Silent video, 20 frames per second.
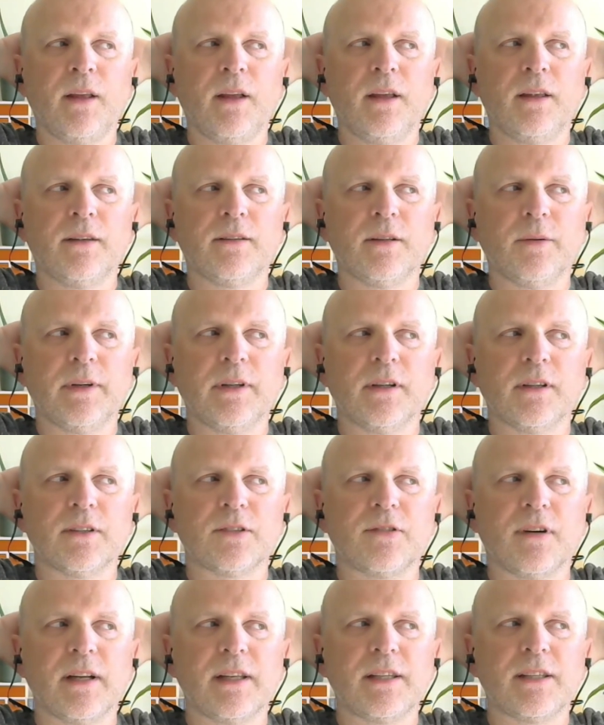So we're not
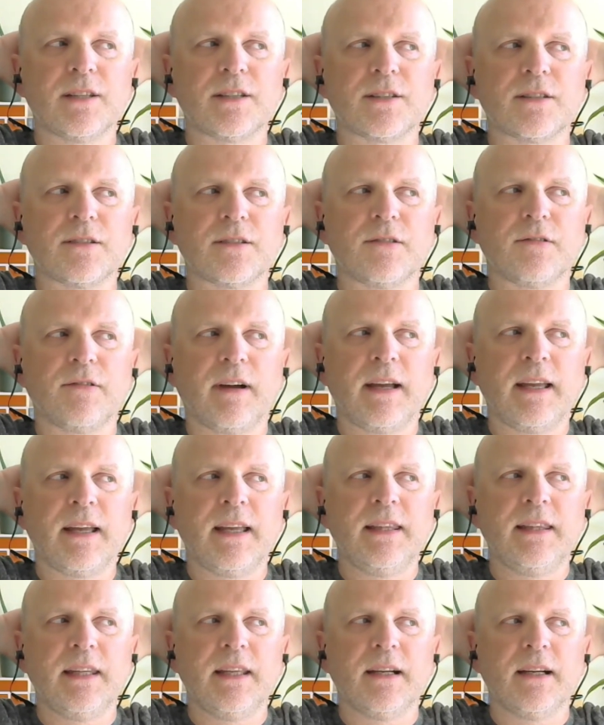trying to
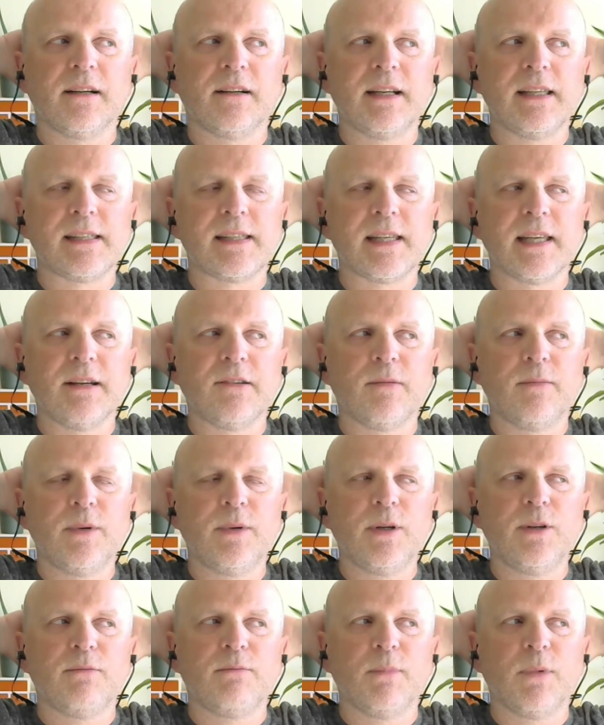strain the eyes here or
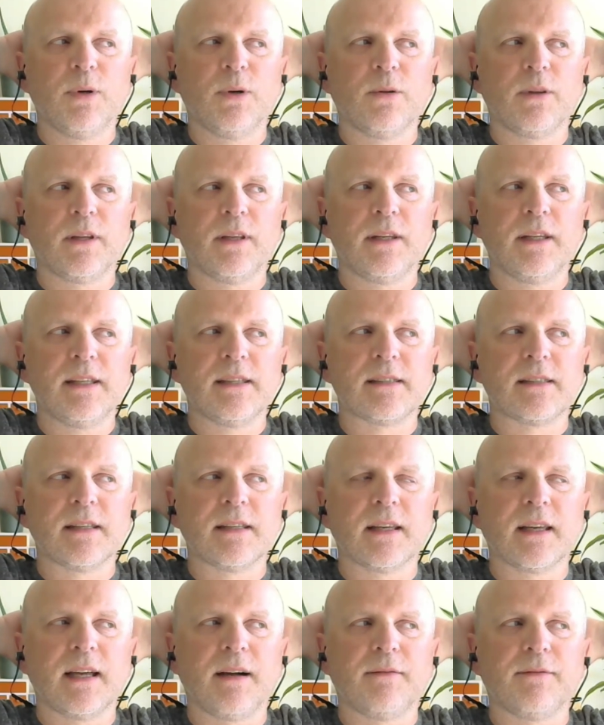move more than is
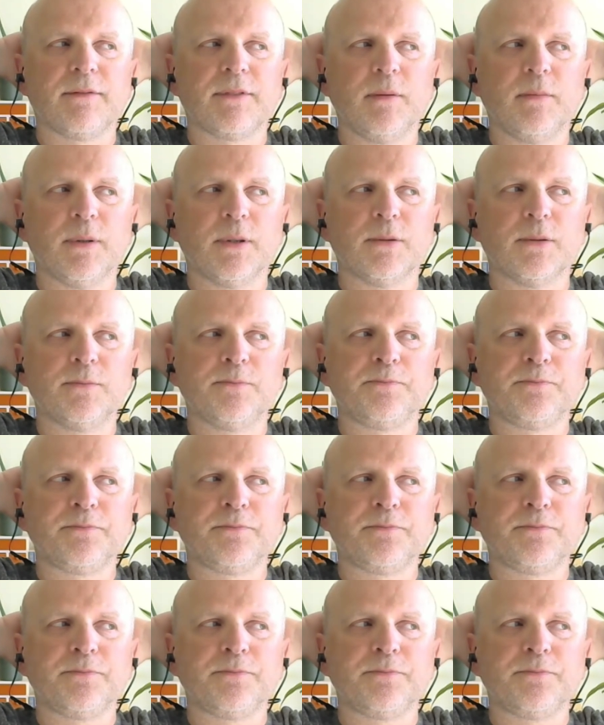comfortable.